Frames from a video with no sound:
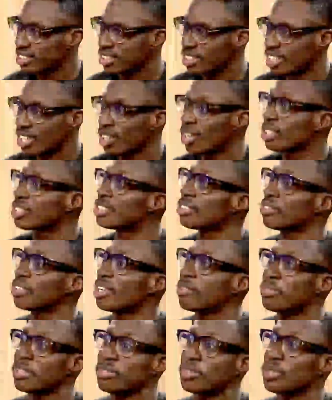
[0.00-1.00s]
a lot of young
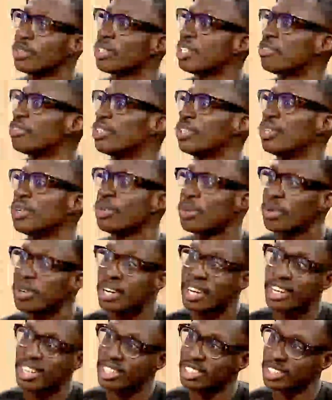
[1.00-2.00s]
people don't even know
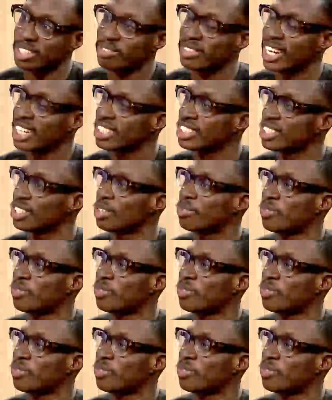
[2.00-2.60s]
subnational